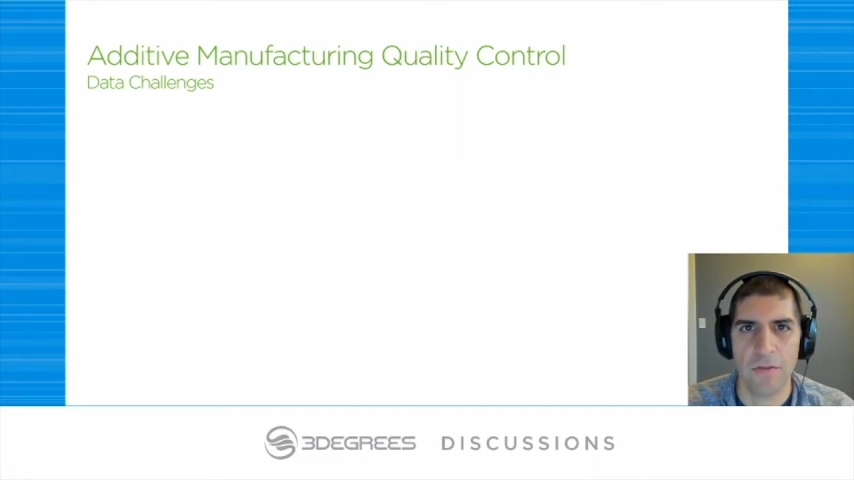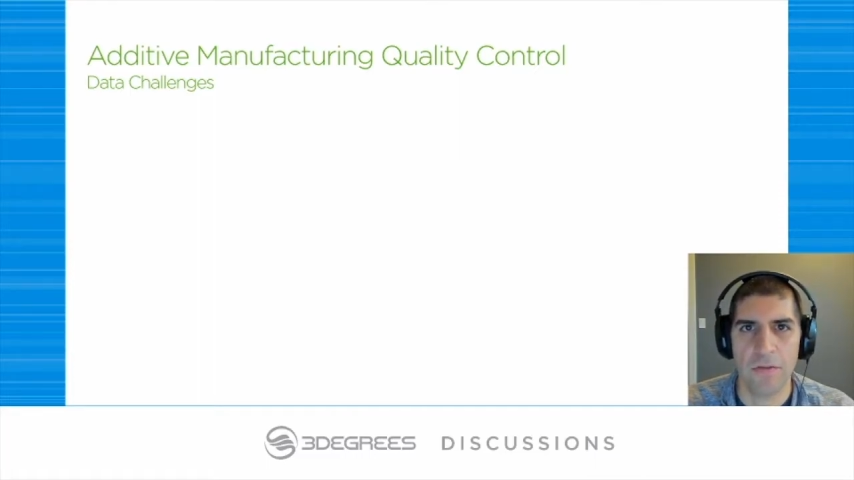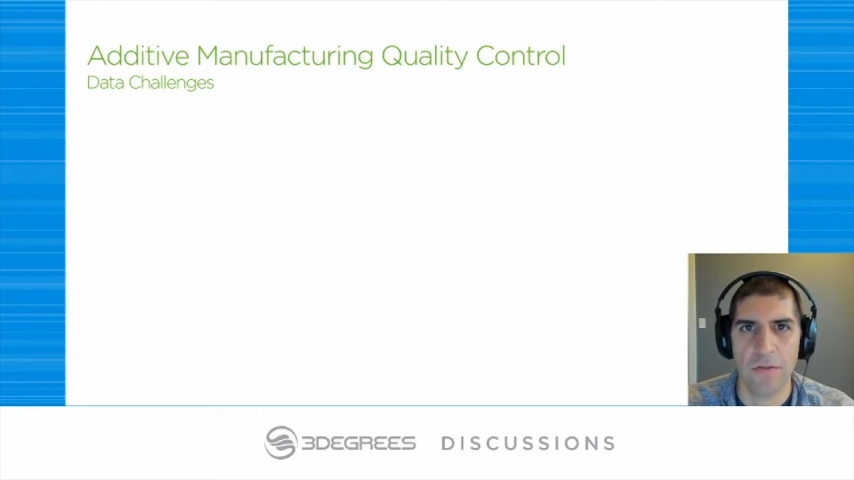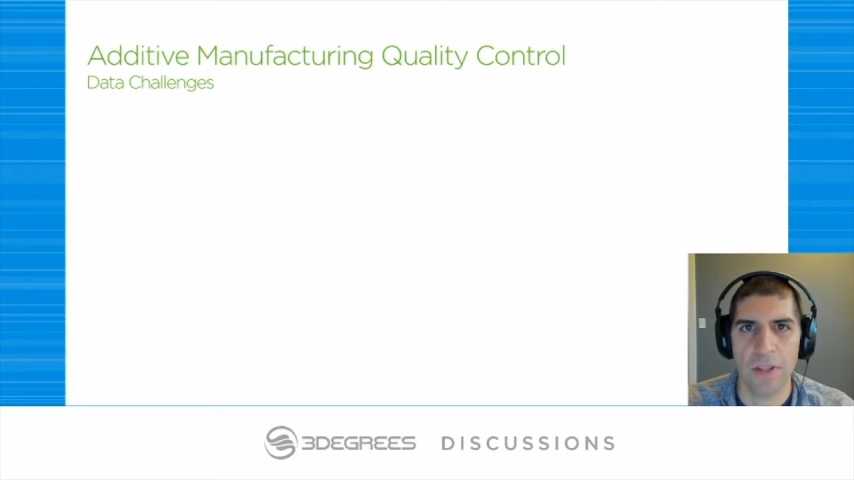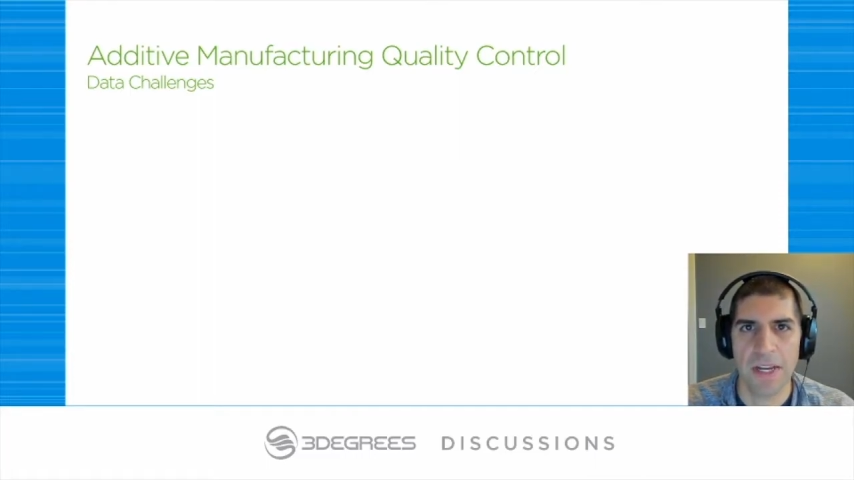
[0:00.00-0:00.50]

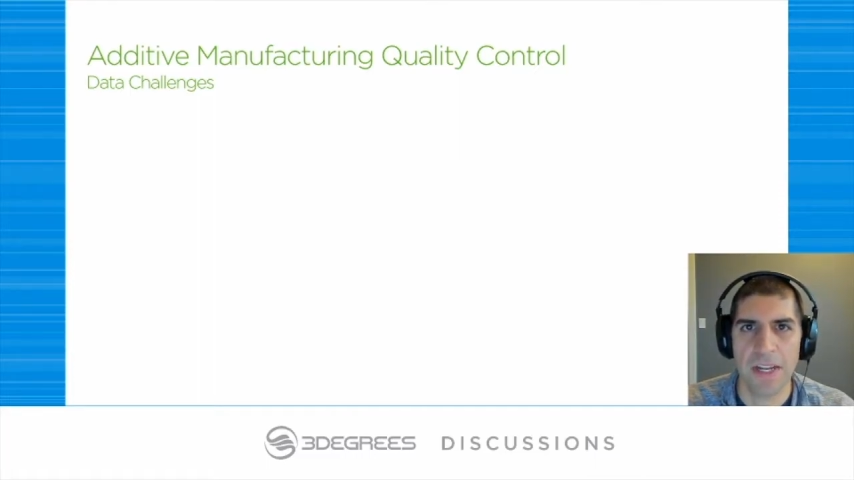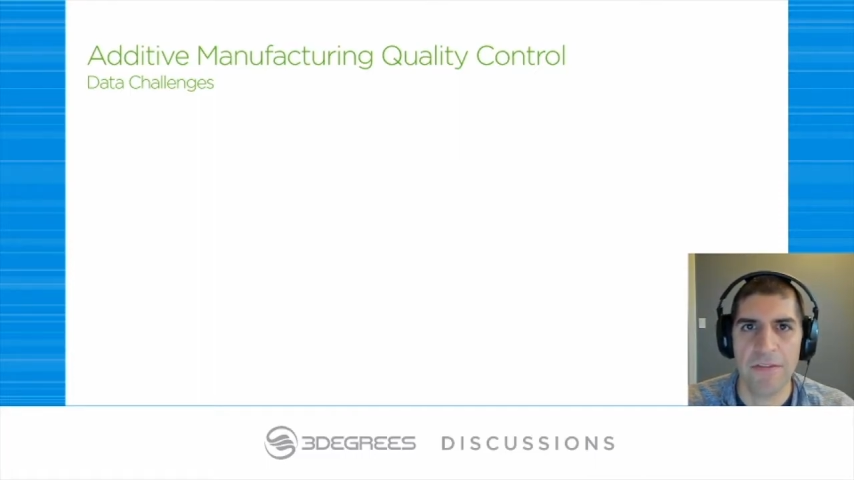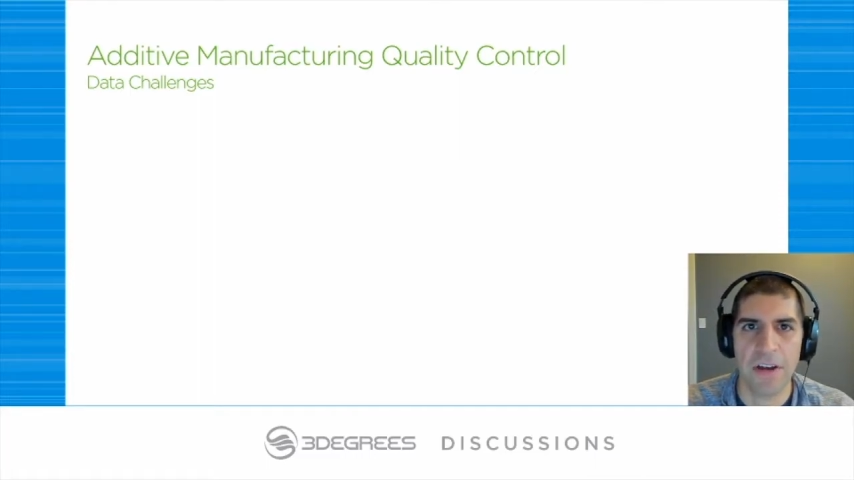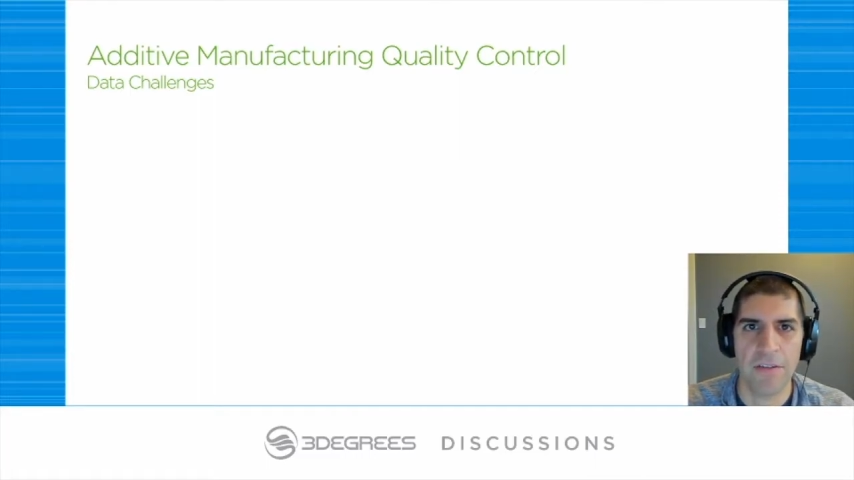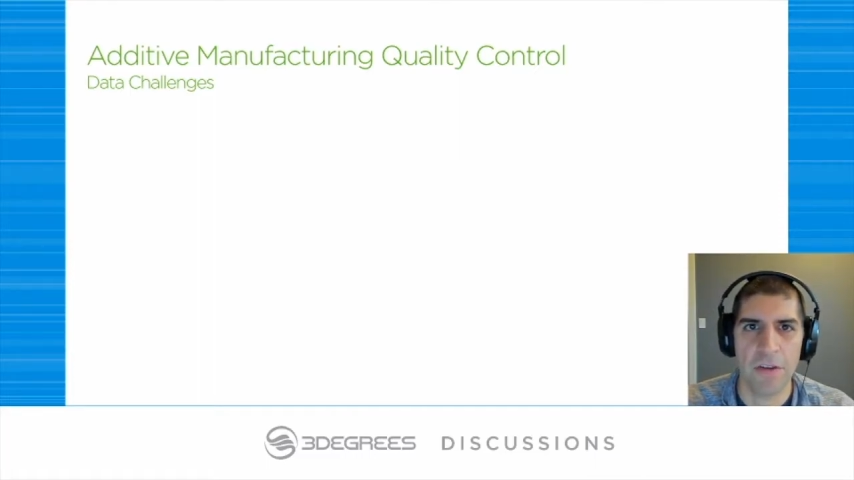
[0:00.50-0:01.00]
really
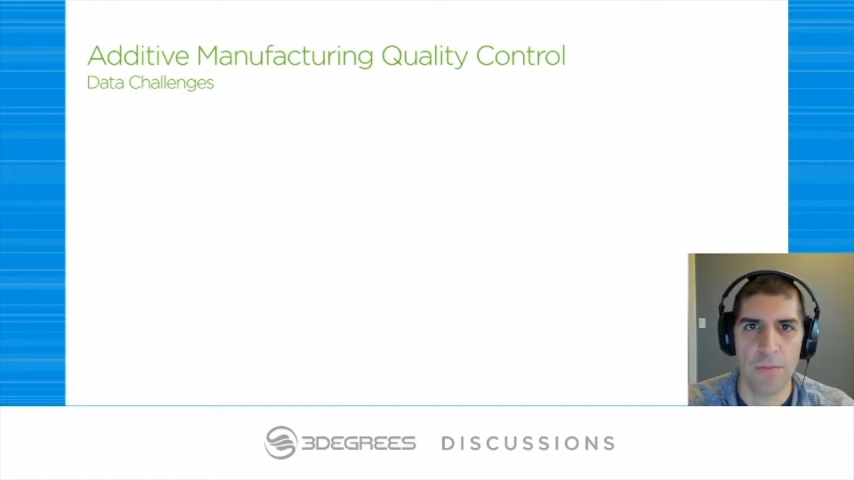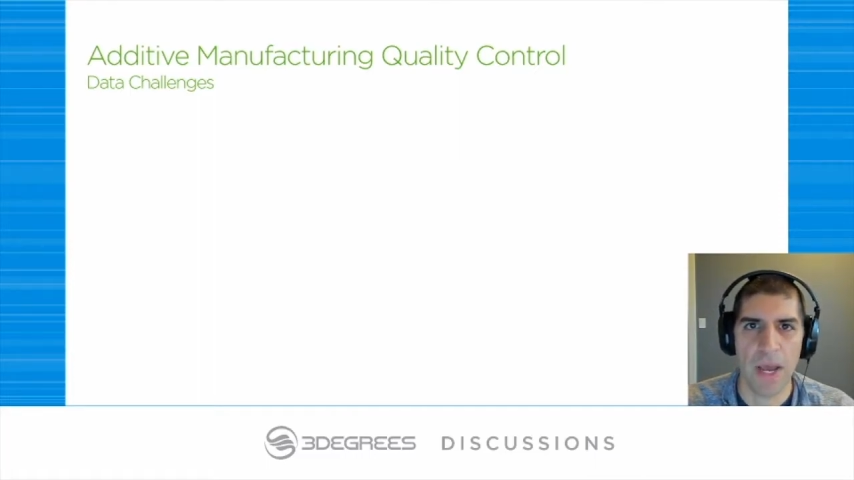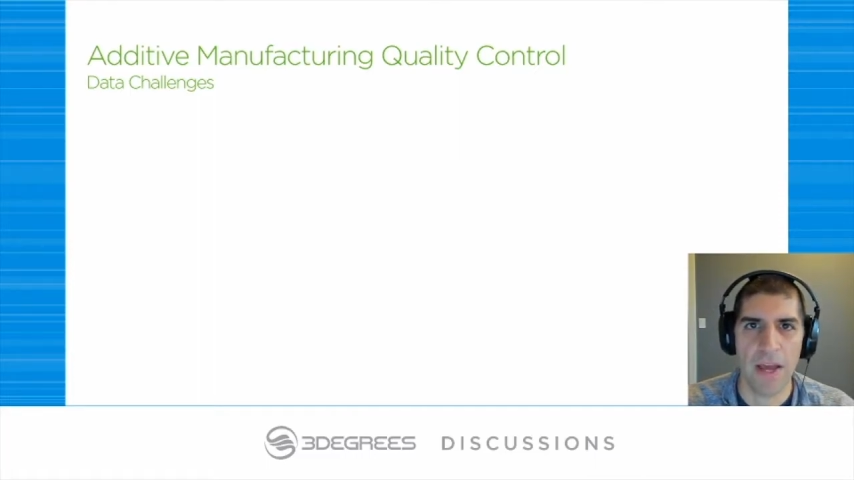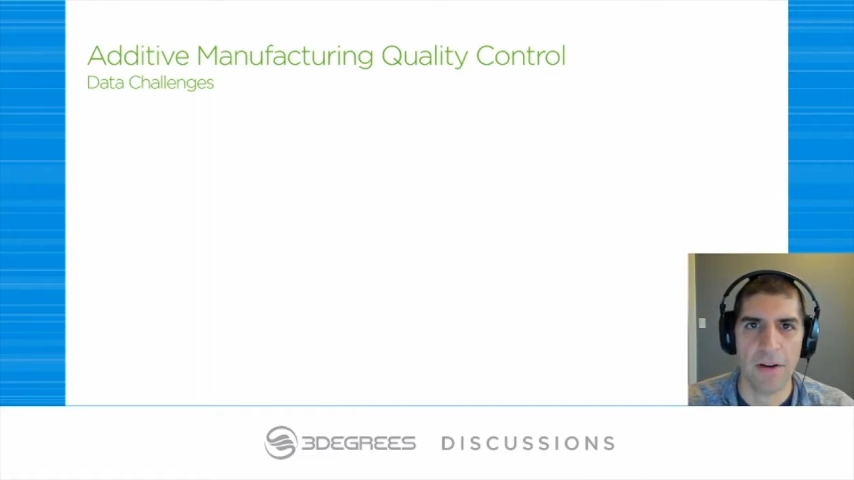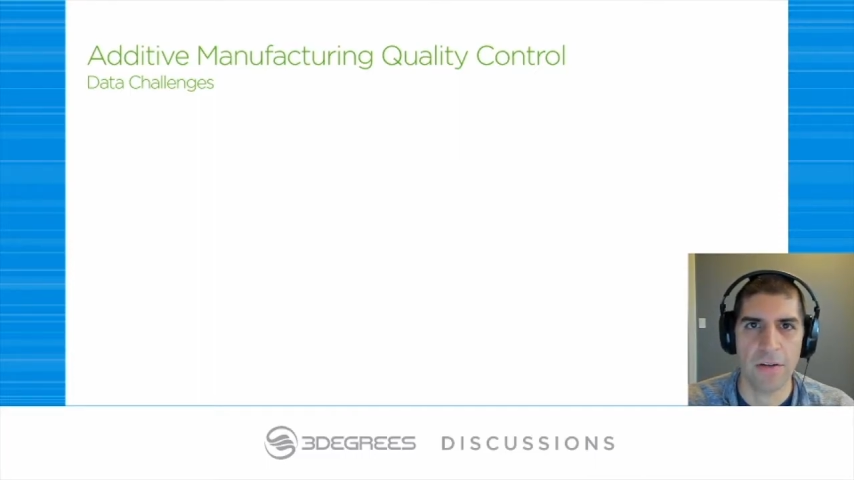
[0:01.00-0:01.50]
identify a few
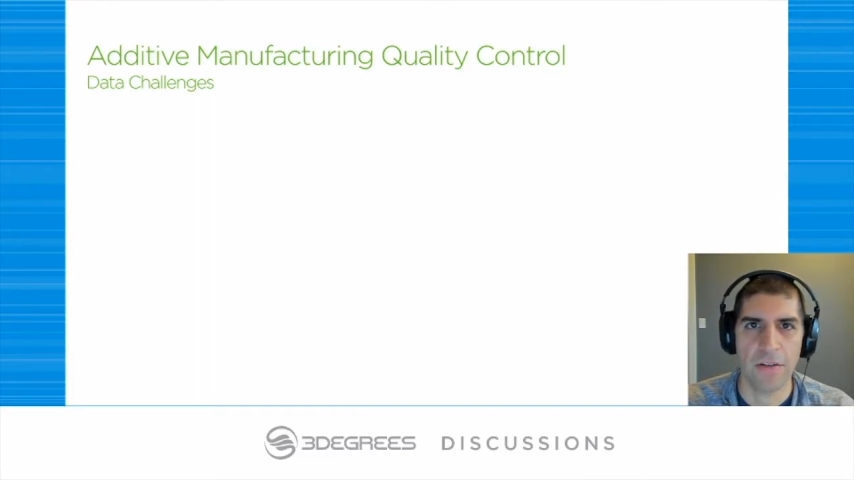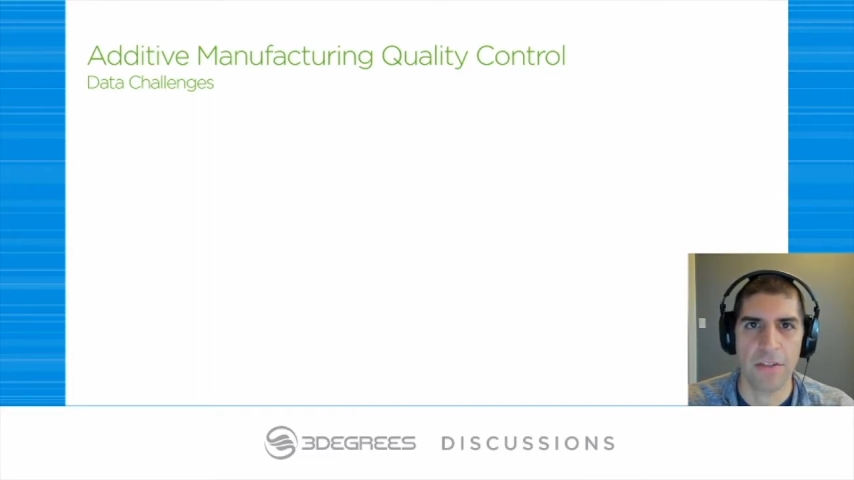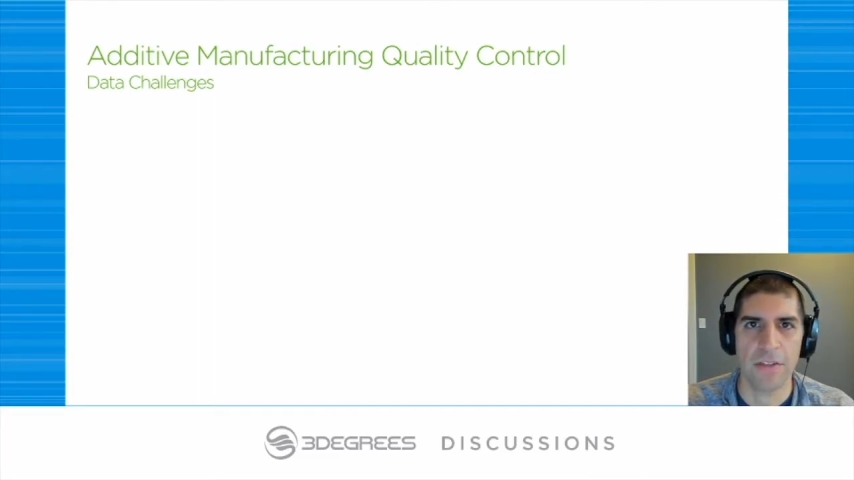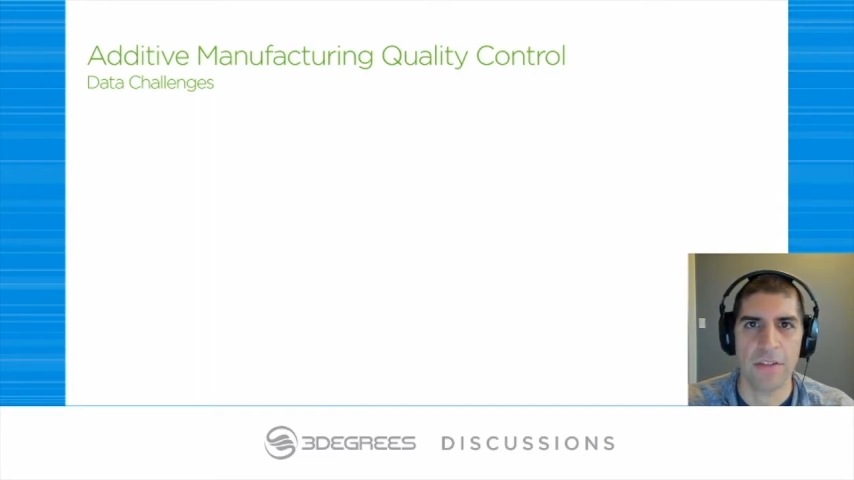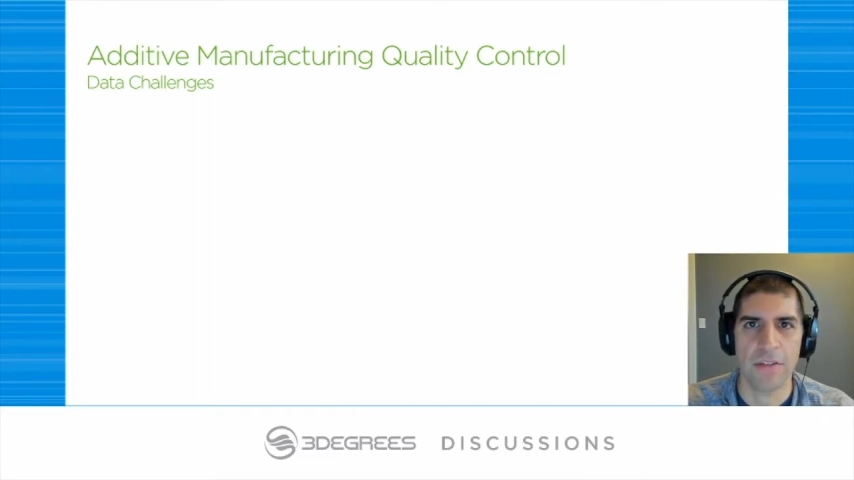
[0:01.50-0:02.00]

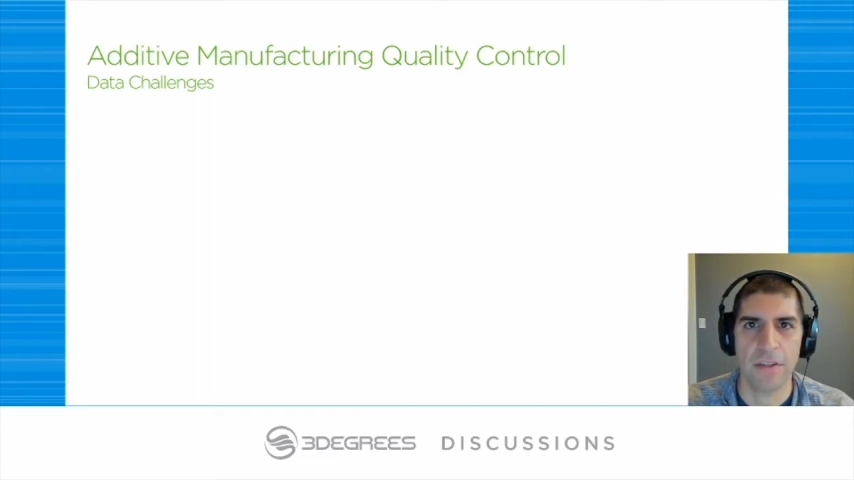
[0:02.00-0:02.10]
patterns